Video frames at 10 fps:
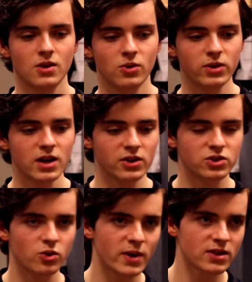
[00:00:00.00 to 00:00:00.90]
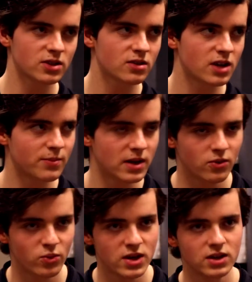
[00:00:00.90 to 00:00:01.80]
Well, yeah. So basically, I mean,
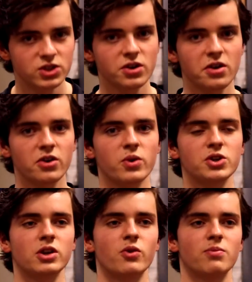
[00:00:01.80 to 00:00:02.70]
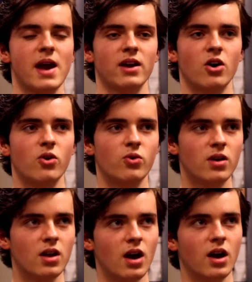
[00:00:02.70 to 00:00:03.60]
we started originally with Matt
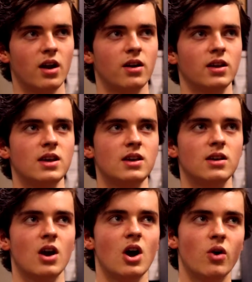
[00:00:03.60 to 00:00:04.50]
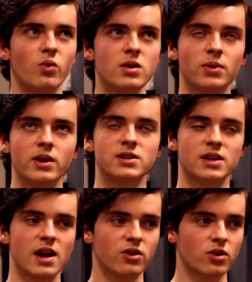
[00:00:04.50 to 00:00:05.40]
Cohn, and we played
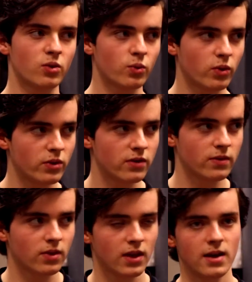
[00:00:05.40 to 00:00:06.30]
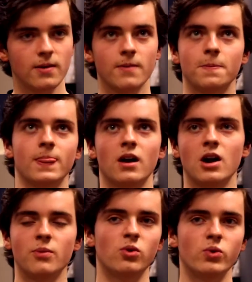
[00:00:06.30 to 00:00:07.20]
together when we a
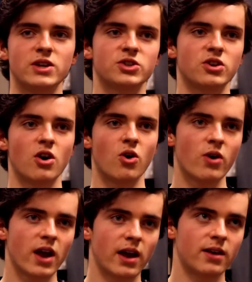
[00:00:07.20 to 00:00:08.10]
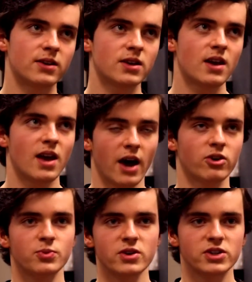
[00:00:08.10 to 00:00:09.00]
couple of weeks ago, and I was
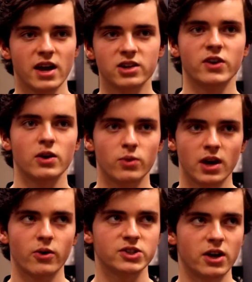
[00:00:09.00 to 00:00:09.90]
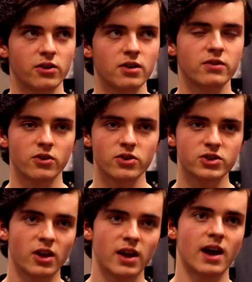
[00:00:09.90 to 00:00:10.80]
pretty satisfied with how it sounded at first.
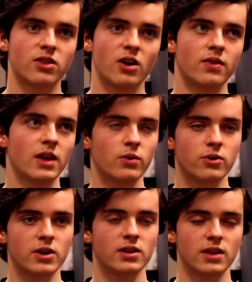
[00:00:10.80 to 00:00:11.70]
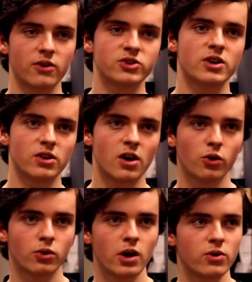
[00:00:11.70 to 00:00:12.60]
Like I thought that I was getting the color
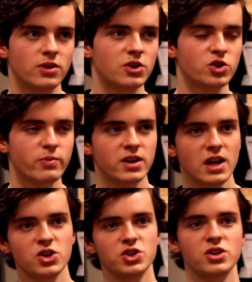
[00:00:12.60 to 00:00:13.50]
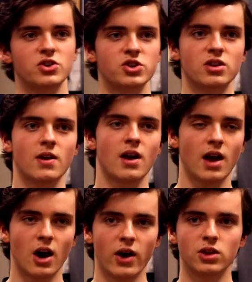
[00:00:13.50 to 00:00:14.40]
right with the instrumentation and just
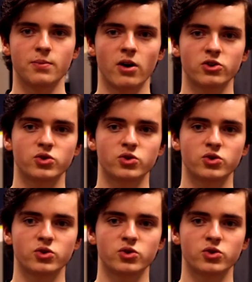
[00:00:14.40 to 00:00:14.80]
how I had the parts